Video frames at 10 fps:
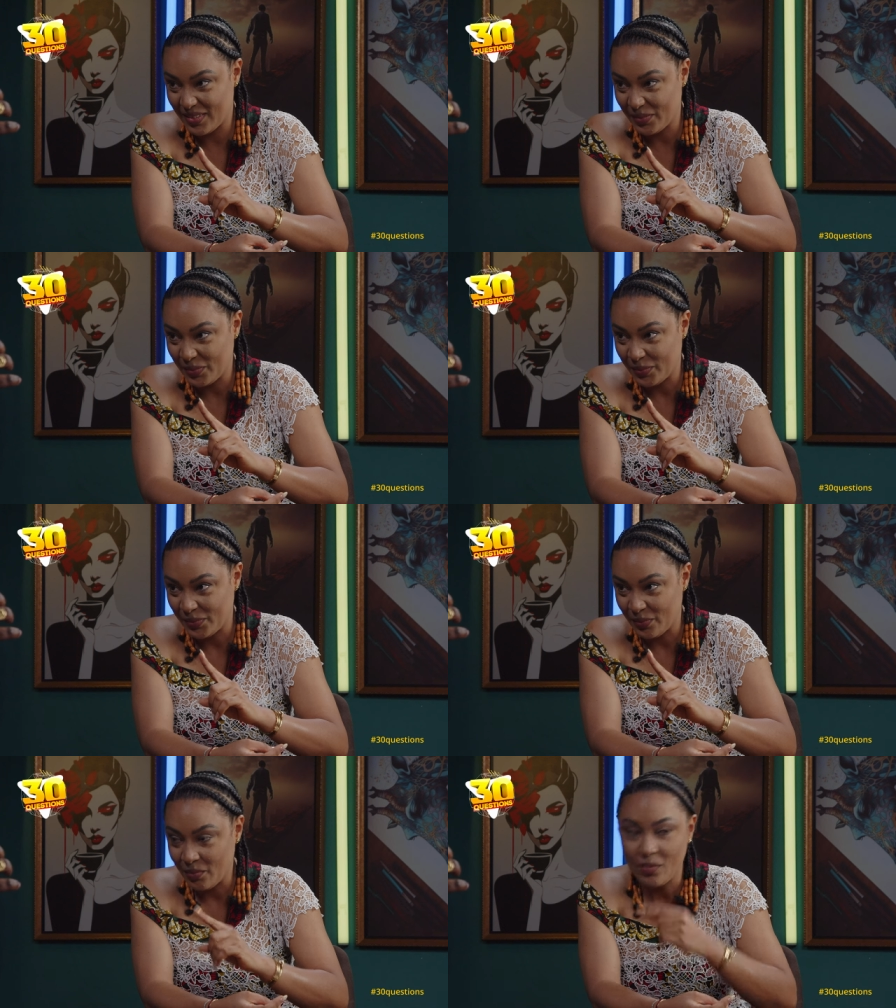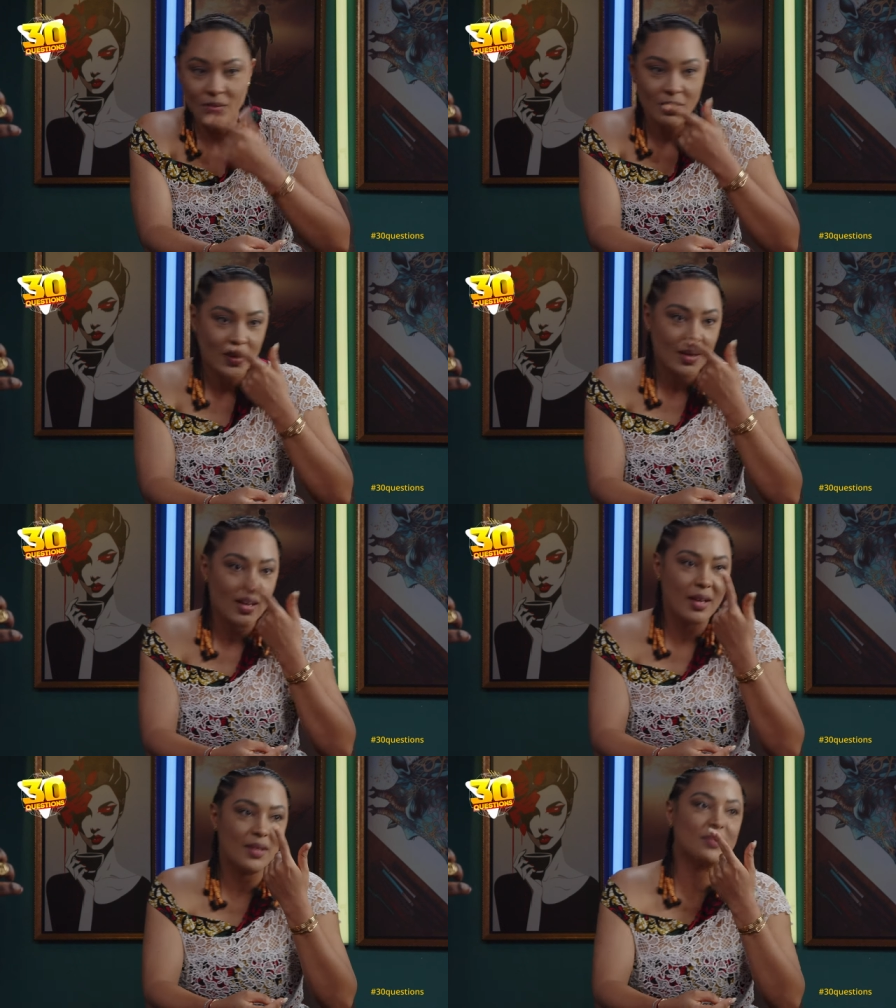Yeah, we're on the tree.
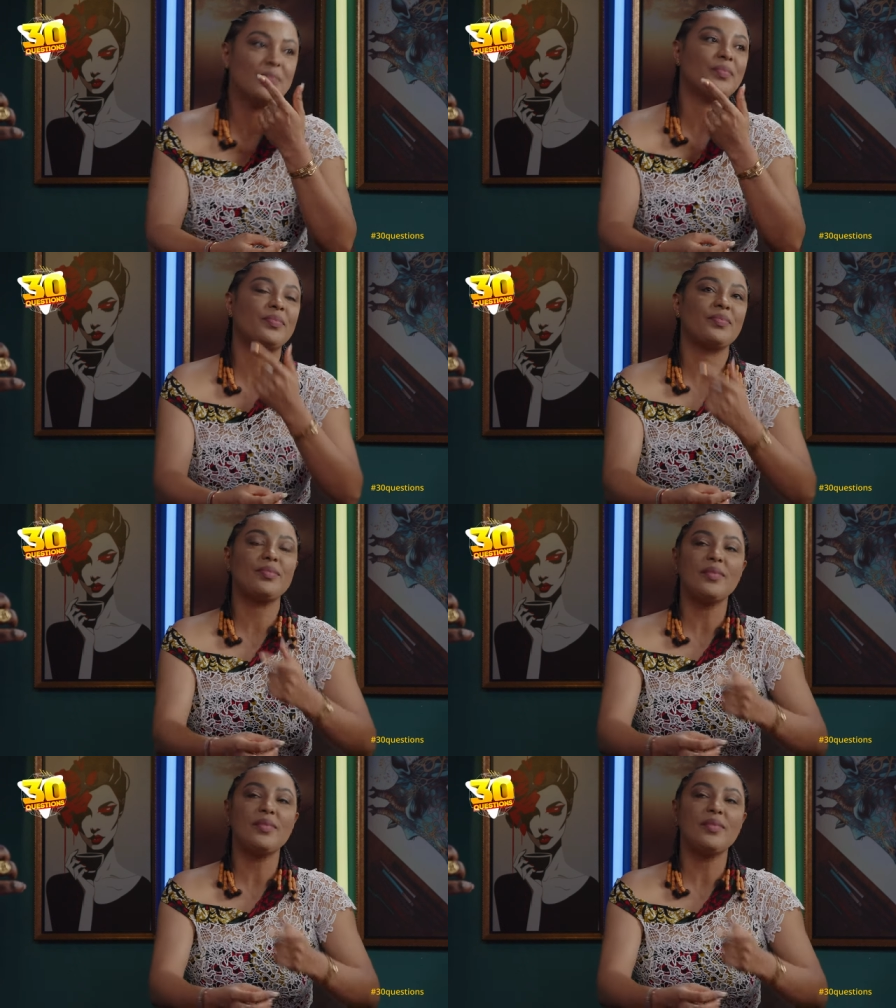They are some crap.